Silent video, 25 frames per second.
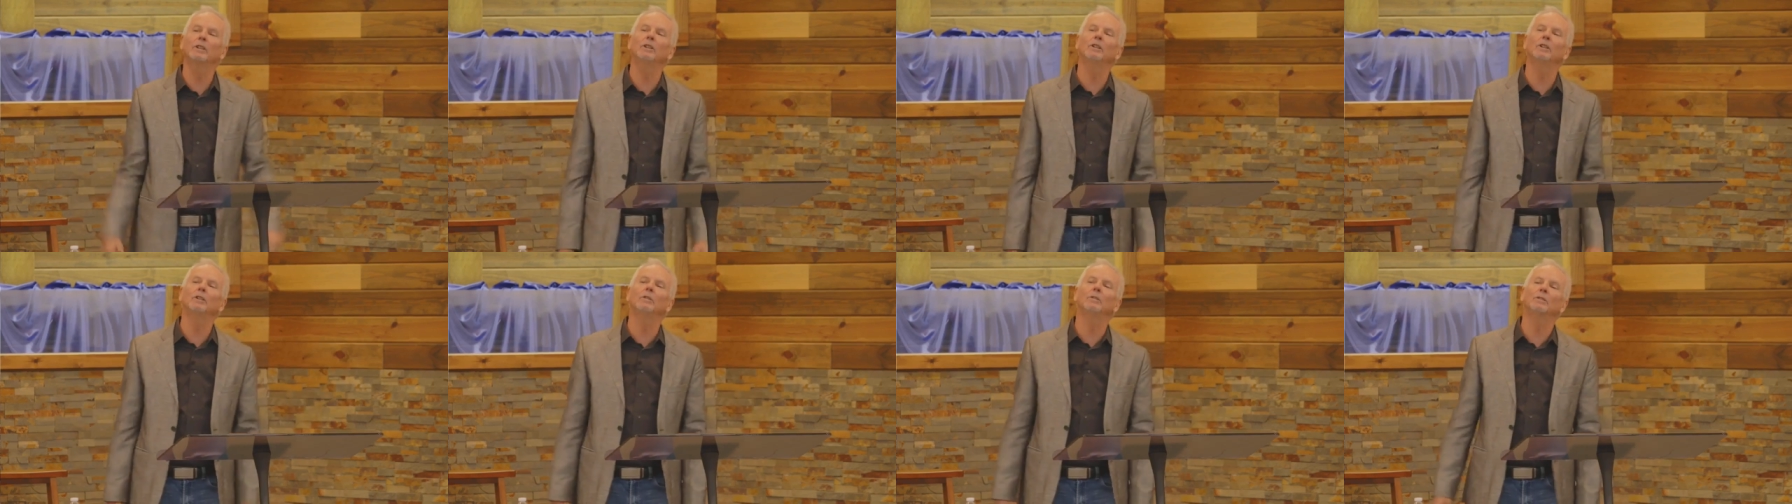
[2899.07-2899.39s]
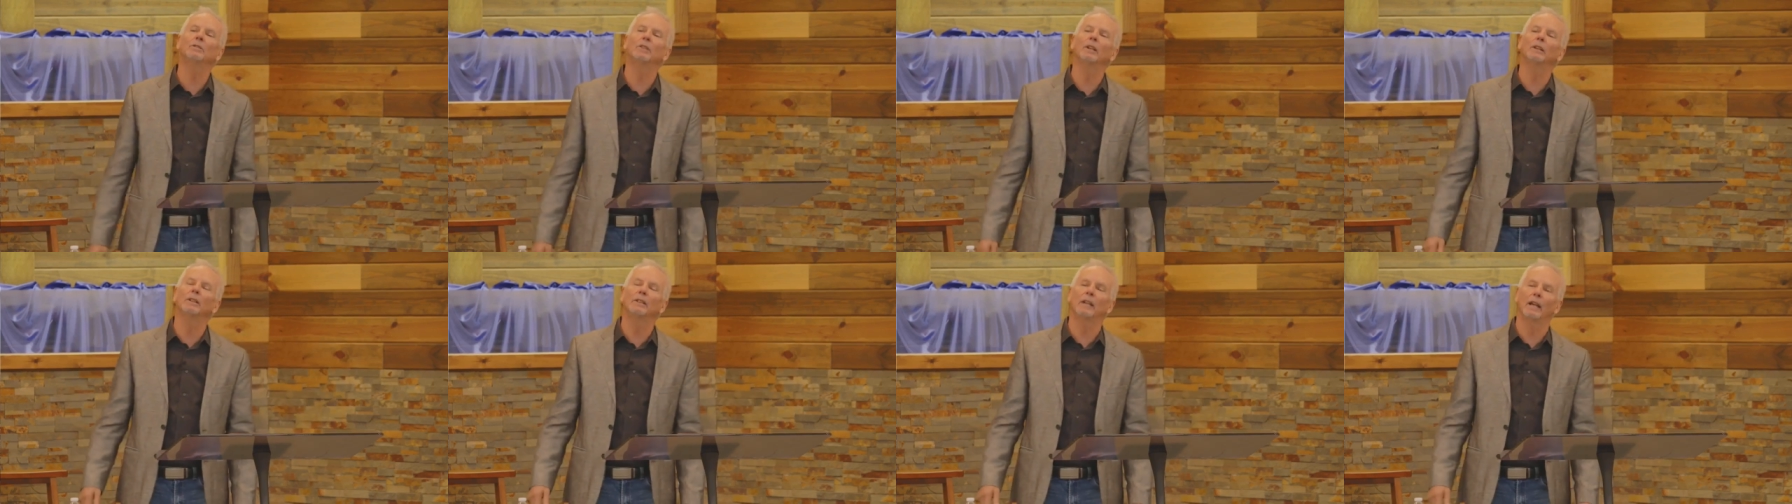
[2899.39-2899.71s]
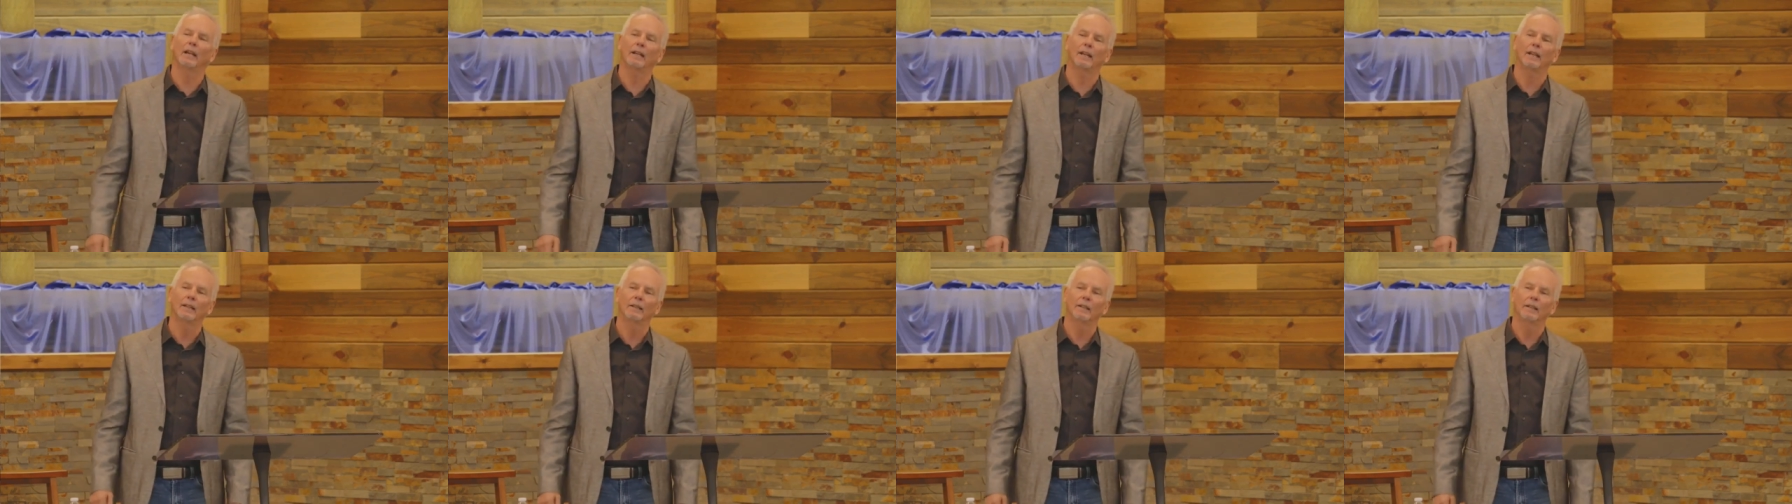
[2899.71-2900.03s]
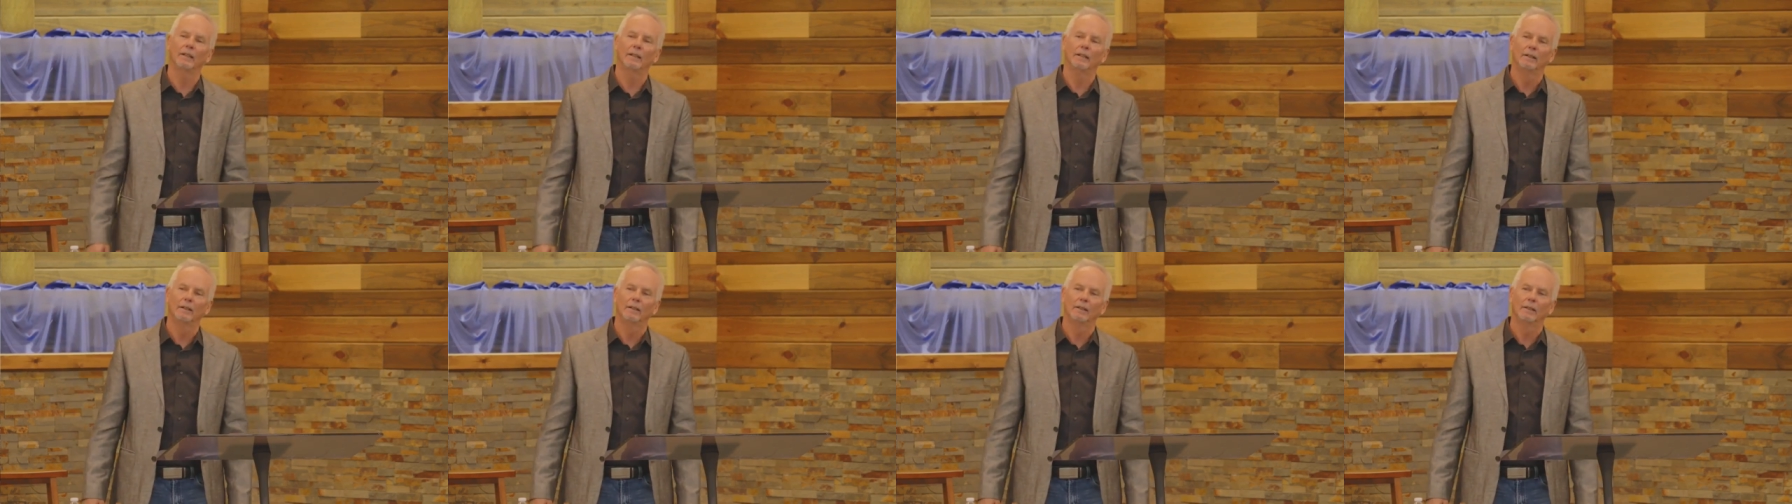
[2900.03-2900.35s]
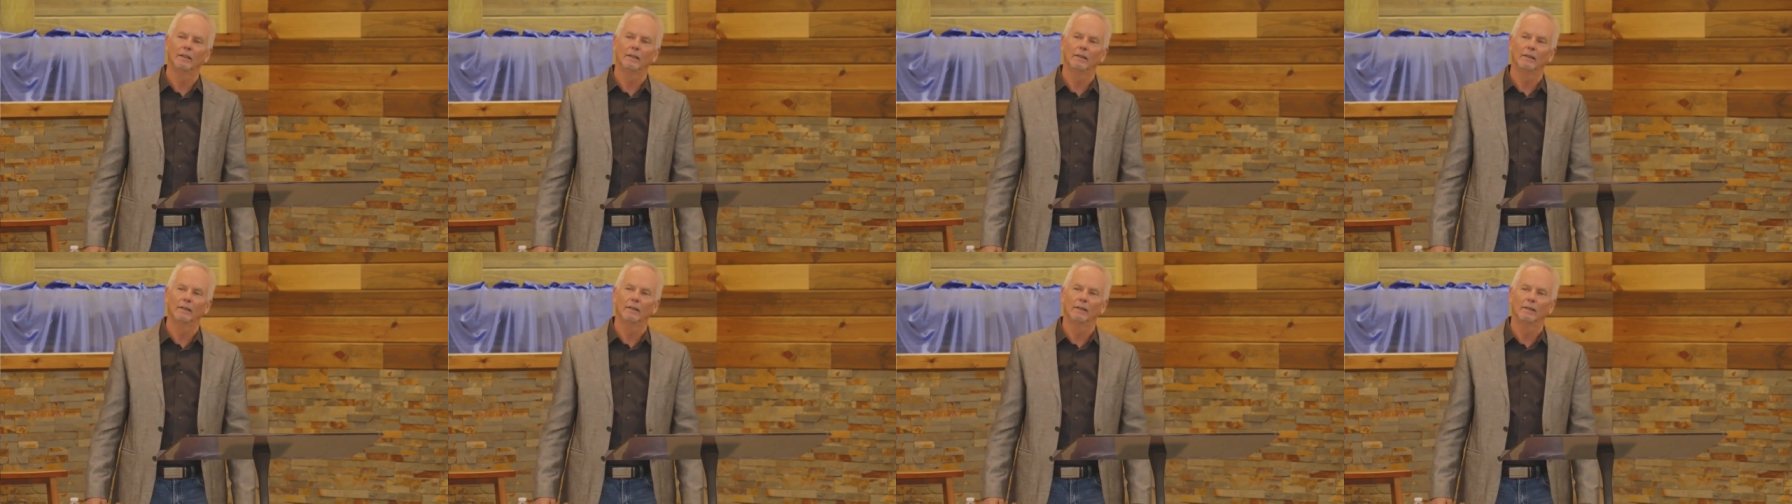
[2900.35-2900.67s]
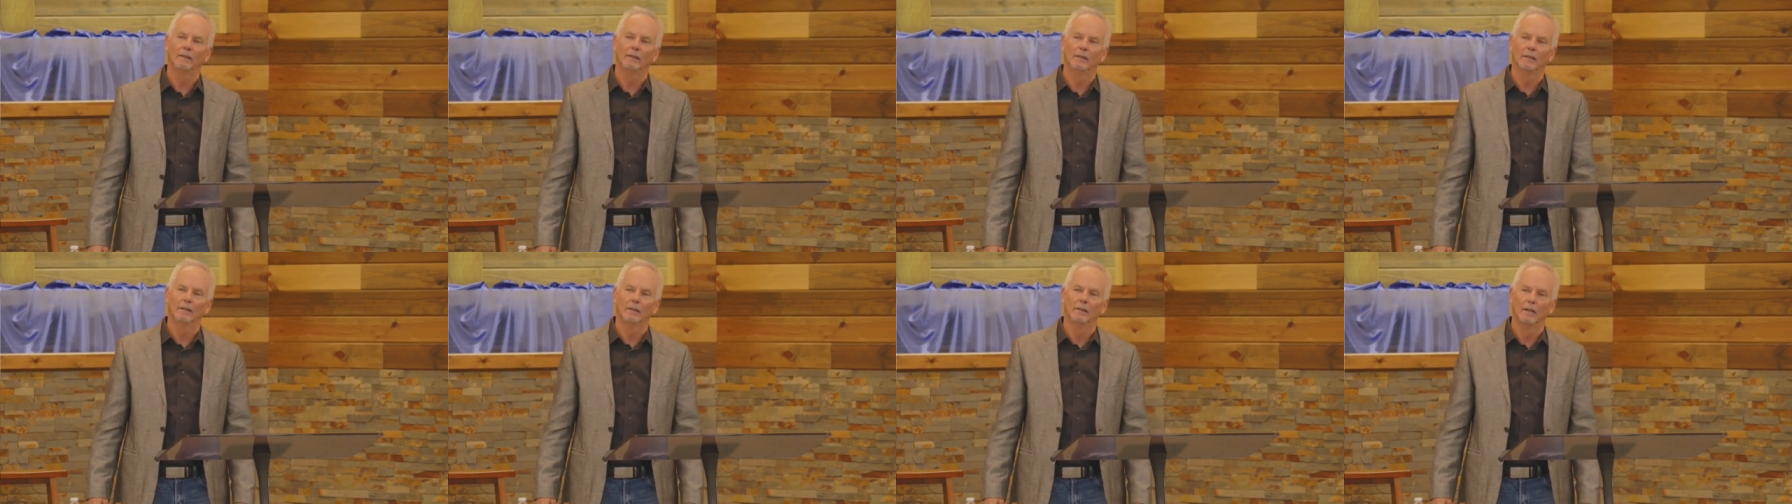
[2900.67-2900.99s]
Now, my question to you
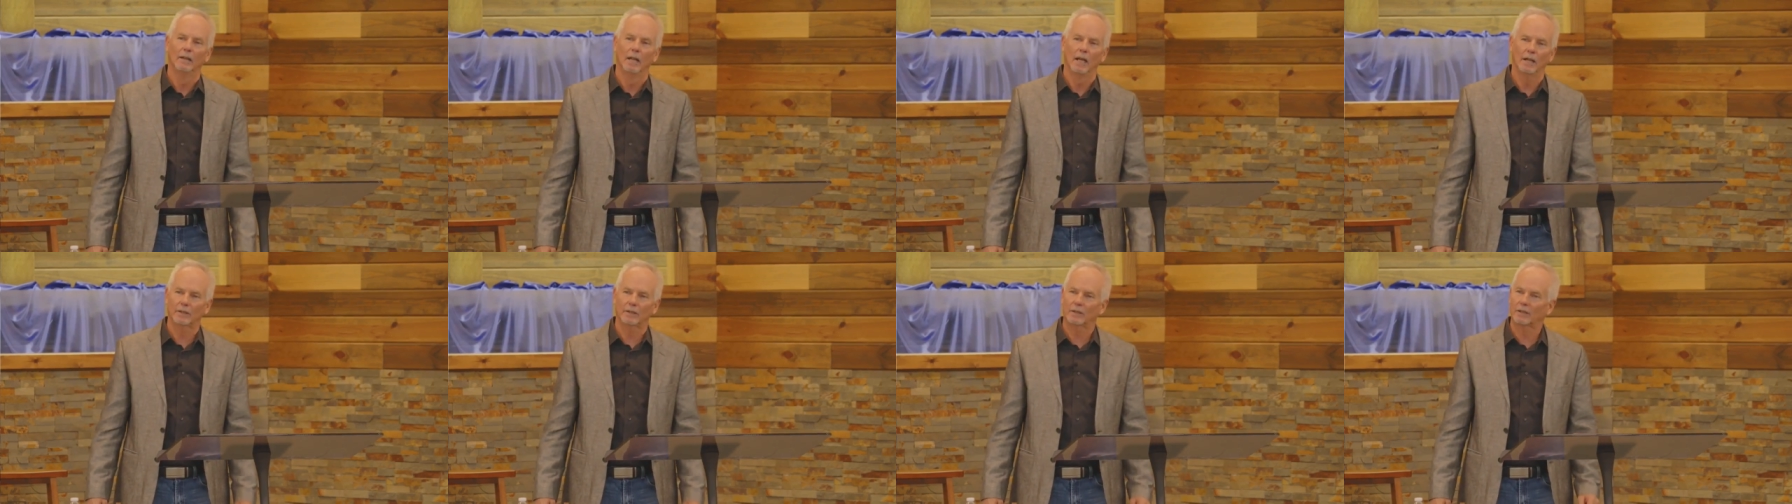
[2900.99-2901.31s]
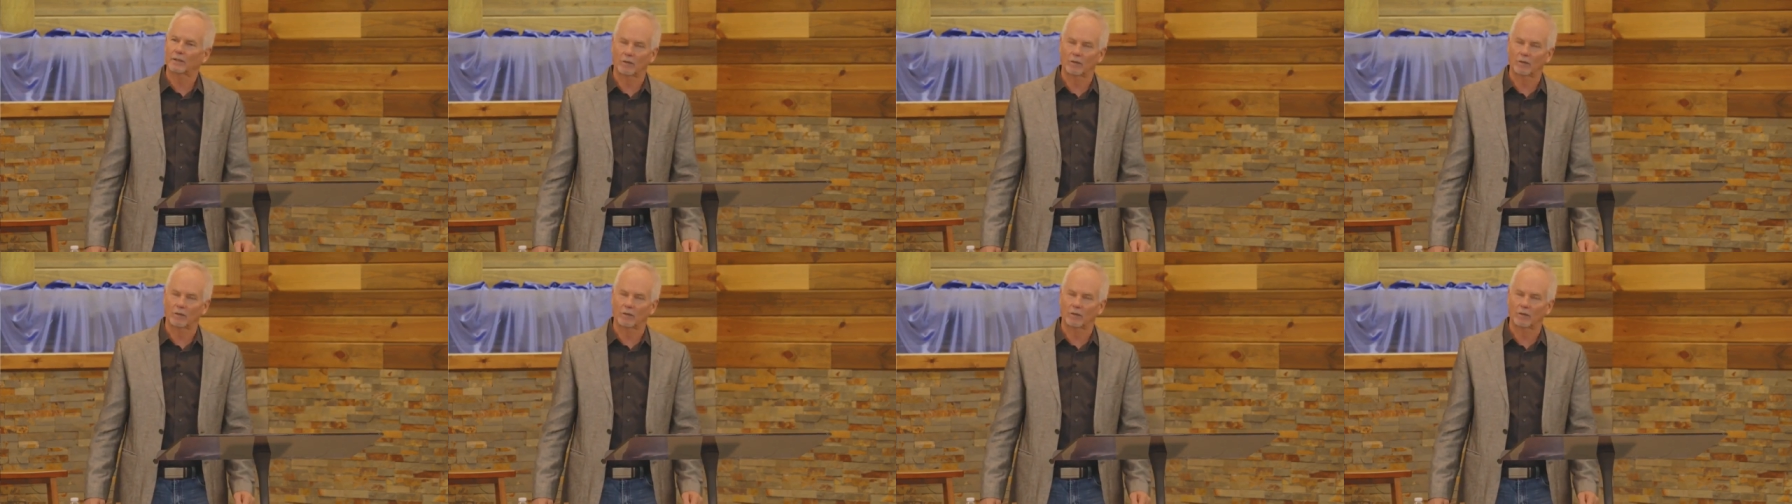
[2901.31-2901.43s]
today,